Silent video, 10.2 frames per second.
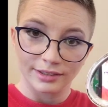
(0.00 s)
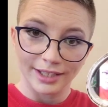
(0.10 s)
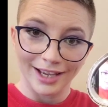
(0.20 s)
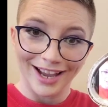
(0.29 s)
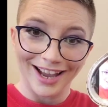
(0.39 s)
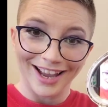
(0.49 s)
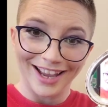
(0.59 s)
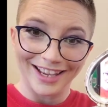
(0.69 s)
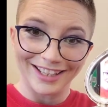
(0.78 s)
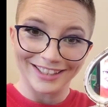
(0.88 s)
Say
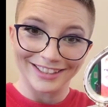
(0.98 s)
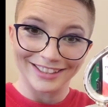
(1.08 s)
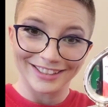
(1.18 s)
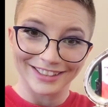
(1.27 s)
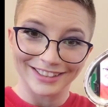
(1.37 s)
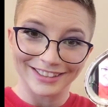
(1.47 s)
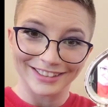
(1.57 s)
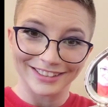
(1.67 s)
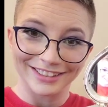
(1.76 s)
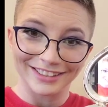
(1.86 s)
hi.
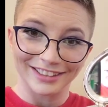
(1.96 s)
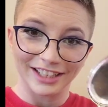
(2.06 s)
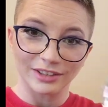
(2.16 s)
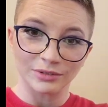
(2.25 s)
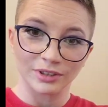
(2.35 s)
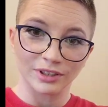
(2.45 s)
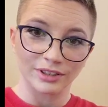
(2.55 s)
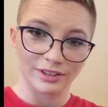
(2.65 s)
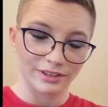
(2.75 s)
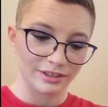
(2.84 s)
Ignore
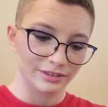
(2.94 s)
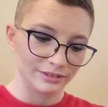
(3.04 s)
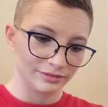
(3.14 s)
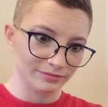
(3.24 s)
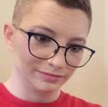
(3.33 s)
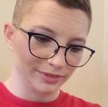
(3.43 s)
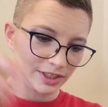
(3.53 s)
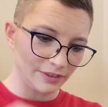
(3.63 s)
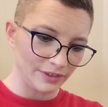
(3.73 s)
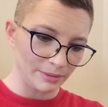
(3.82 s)
all the
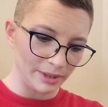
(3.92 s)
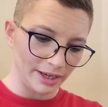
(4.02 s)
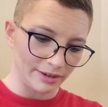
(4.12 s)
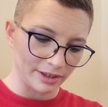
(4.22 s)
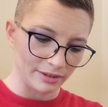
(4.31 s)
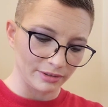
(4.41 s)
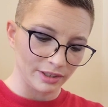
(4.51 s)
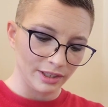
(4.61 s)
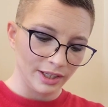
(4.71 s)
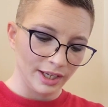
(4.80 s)
stuff in the background.
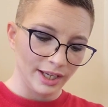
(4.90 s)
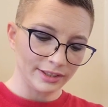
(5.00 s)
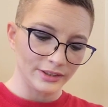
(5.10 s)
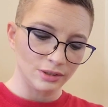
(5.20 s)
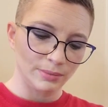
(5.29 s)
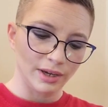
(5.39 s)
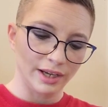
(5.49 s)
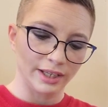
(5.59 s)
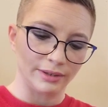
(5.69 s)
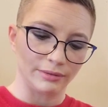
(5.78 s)
It's a little
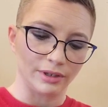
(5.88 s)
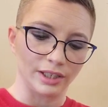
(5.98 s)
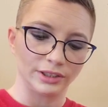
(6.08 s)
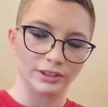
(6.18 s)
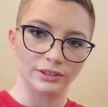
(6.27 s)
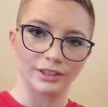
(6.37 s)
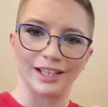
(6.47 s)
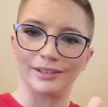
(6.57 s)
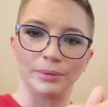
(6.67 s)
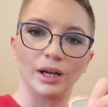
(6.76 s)
pocket watch.
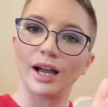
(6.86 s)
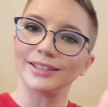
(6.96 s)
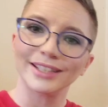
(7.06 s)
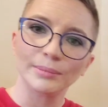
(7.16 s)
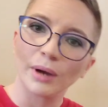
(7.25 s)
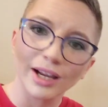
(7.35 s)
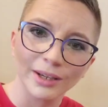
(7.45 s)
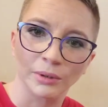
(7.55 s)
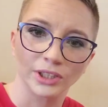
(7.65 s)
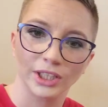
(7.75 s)
I said a
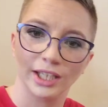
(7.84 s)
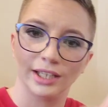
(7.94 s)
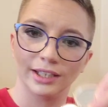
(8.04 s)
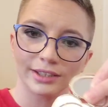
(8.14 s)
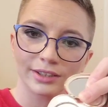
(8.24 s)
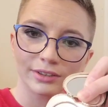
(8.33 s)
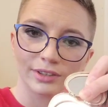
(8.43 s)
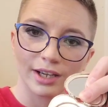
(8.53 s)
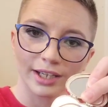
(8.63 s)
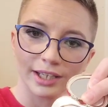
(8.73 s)
pocket watch again. It's a little
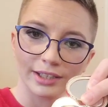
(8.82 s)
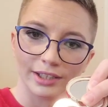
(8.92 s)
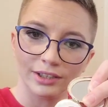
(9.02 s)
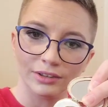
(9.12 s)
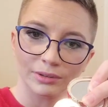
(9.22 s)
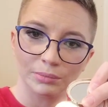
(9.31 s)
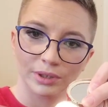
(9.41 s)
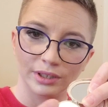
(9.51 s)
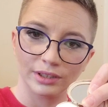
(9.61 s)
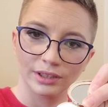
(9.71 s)
locket. And then you can
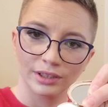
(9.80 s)
put